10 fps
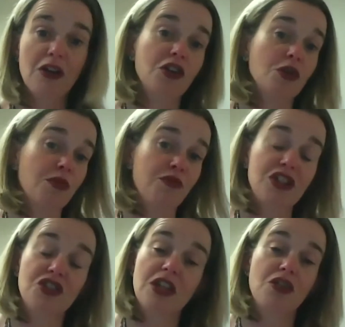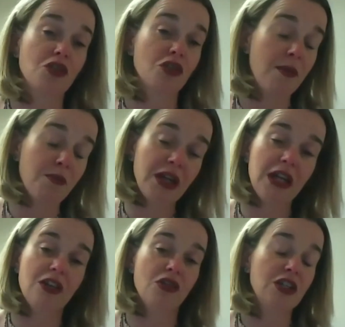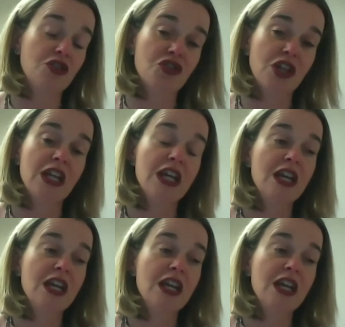and your profession and your company and your industry,